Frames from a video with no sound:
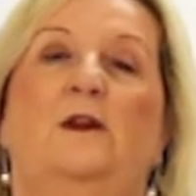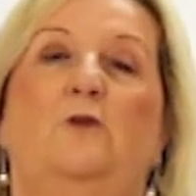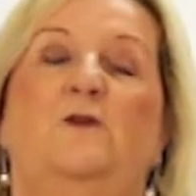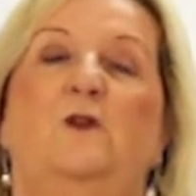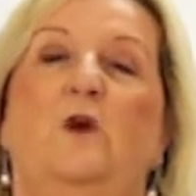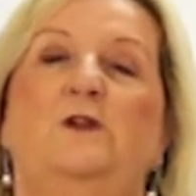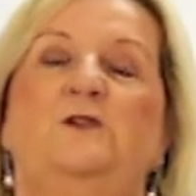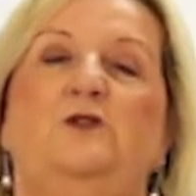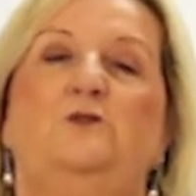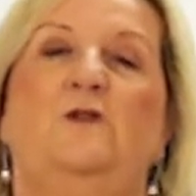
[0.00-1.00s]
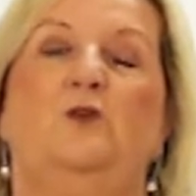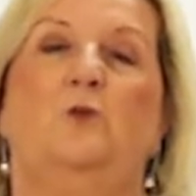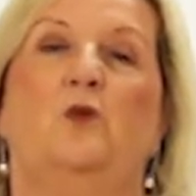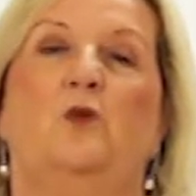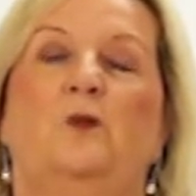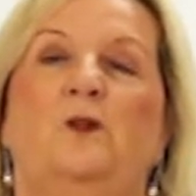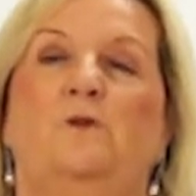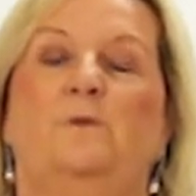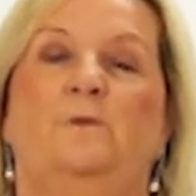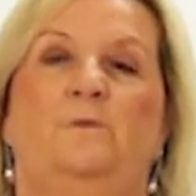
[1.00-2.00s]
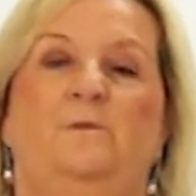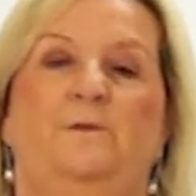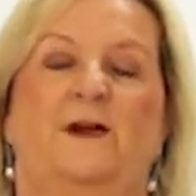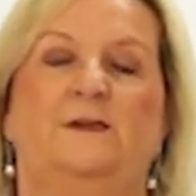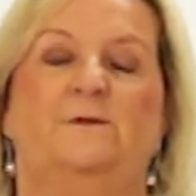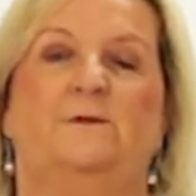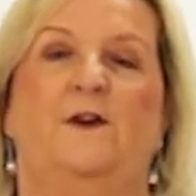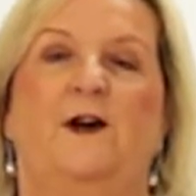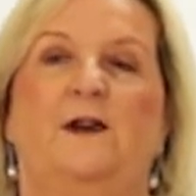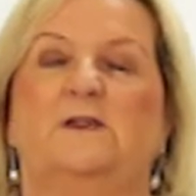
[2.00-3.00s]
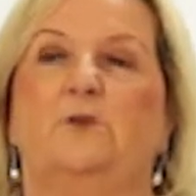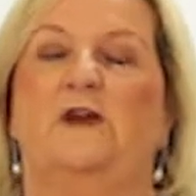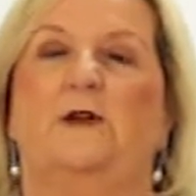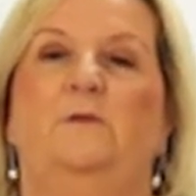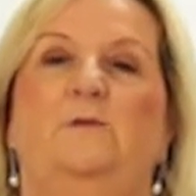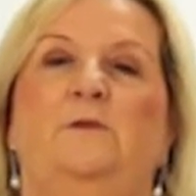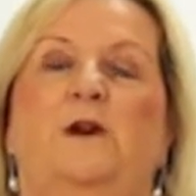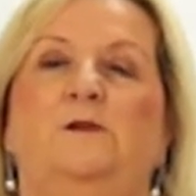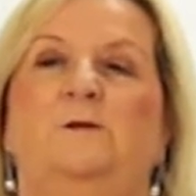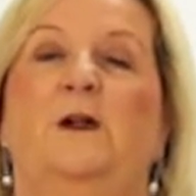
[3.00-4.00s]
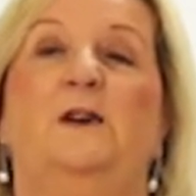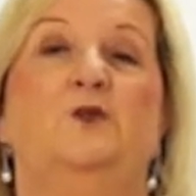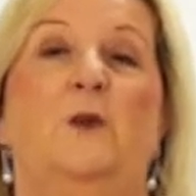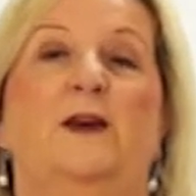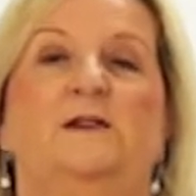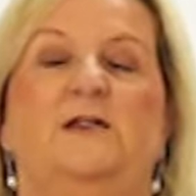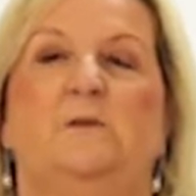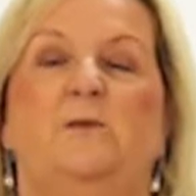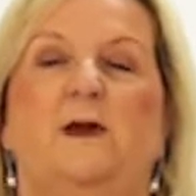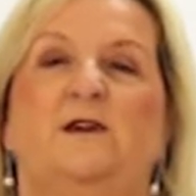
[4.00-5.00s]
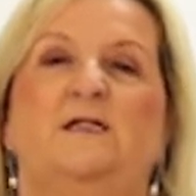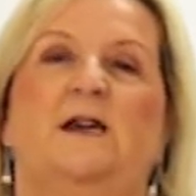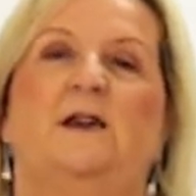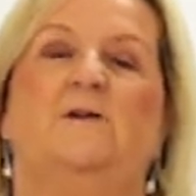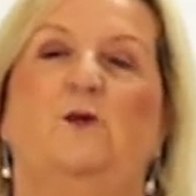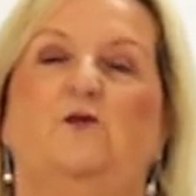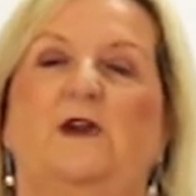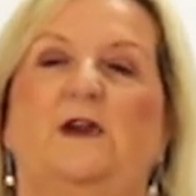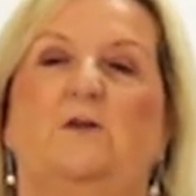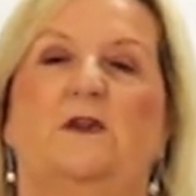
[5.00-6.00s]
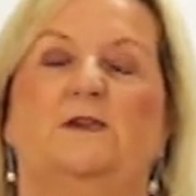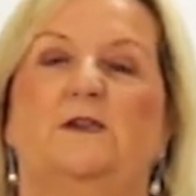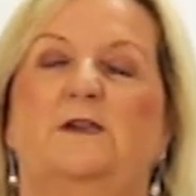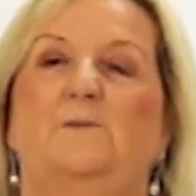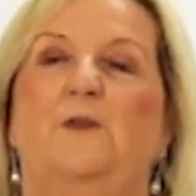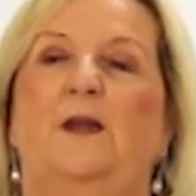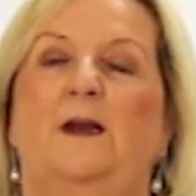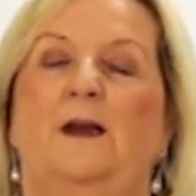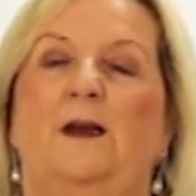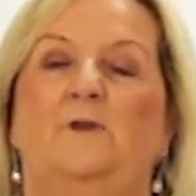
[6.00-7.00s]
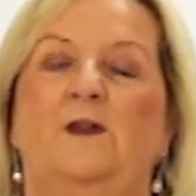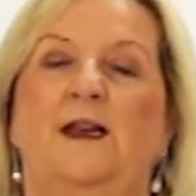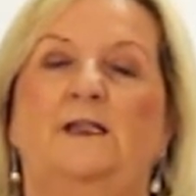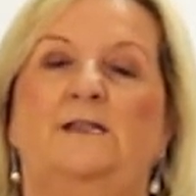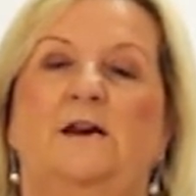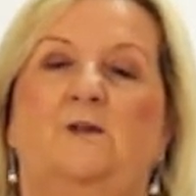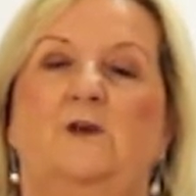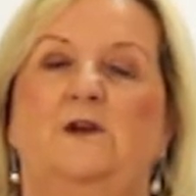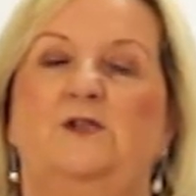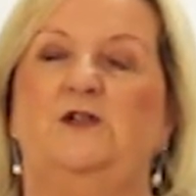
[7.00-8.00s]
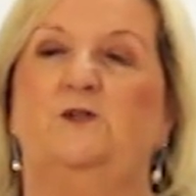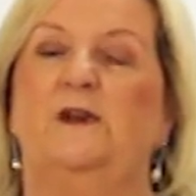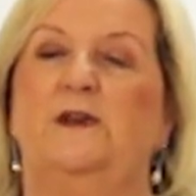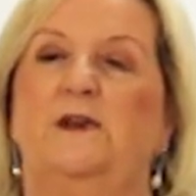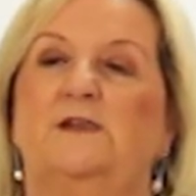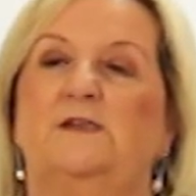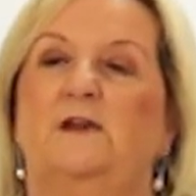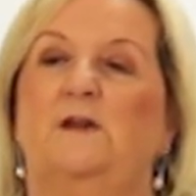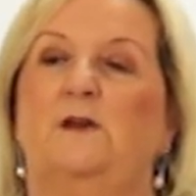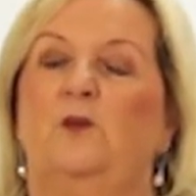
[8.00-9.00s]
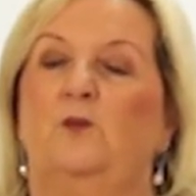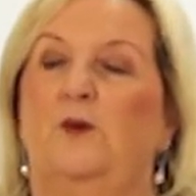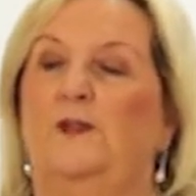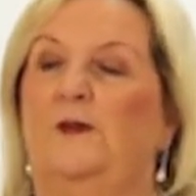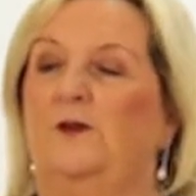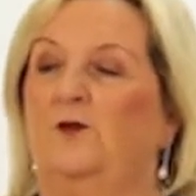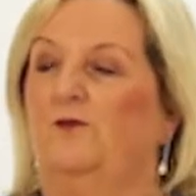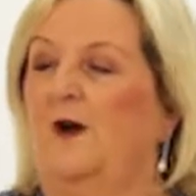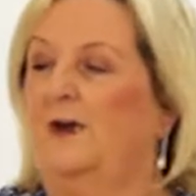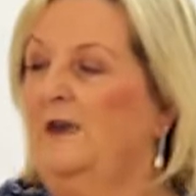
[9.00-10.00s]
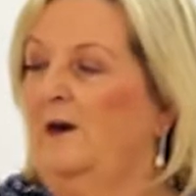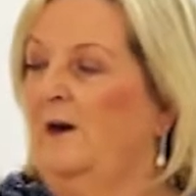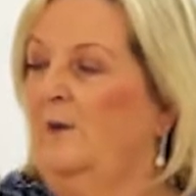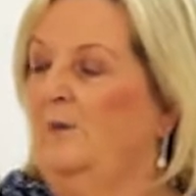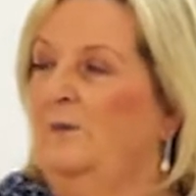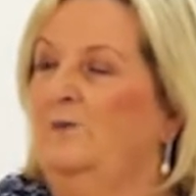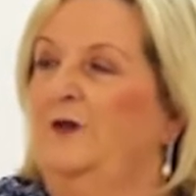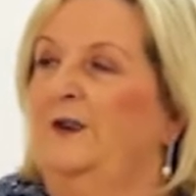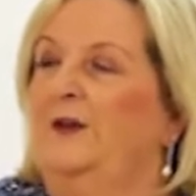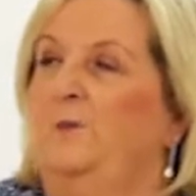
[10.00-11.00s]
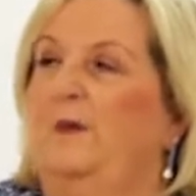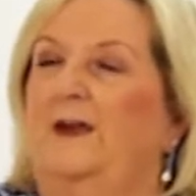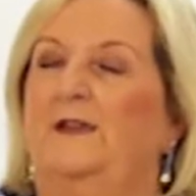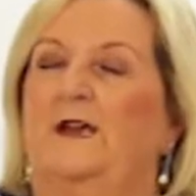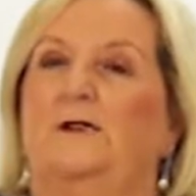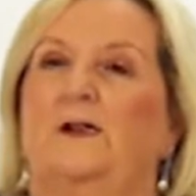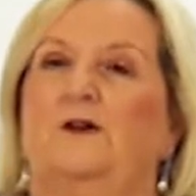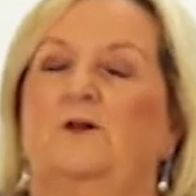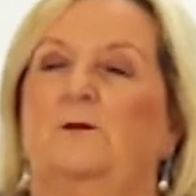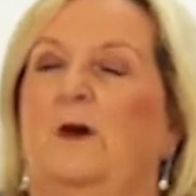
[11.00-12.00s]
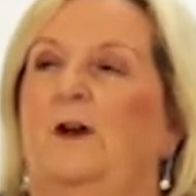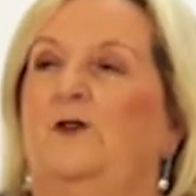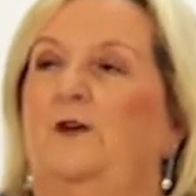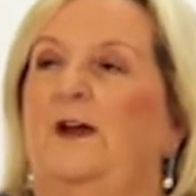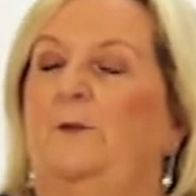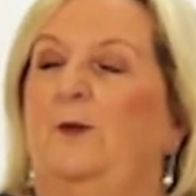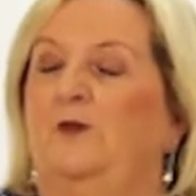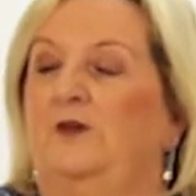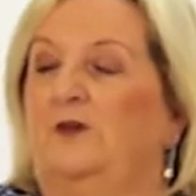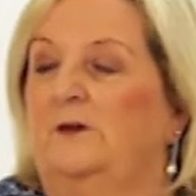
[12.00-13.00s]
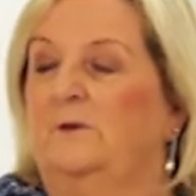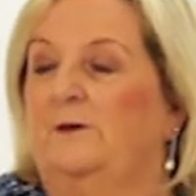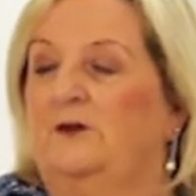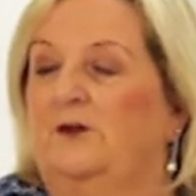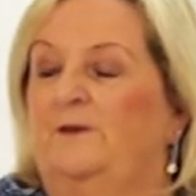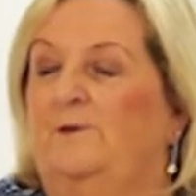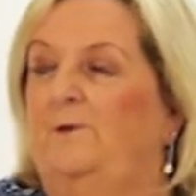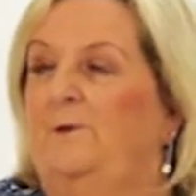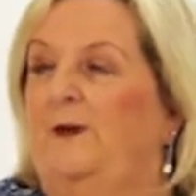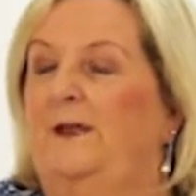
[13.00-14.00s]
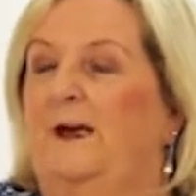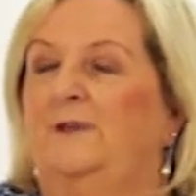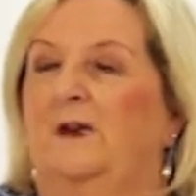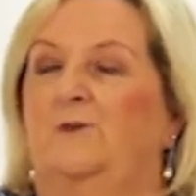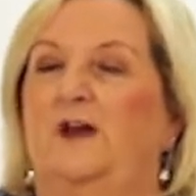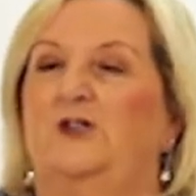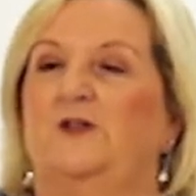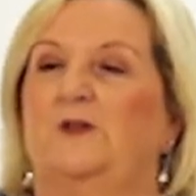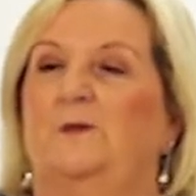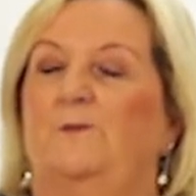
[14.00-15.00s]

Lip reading: Now if you want to do a few more, that's fine as well. Not 20, maybe 10 if you really want it. Now the next thing I want you doing is, with your right arm, put it up like that on your hip, but you don't, just in that direction.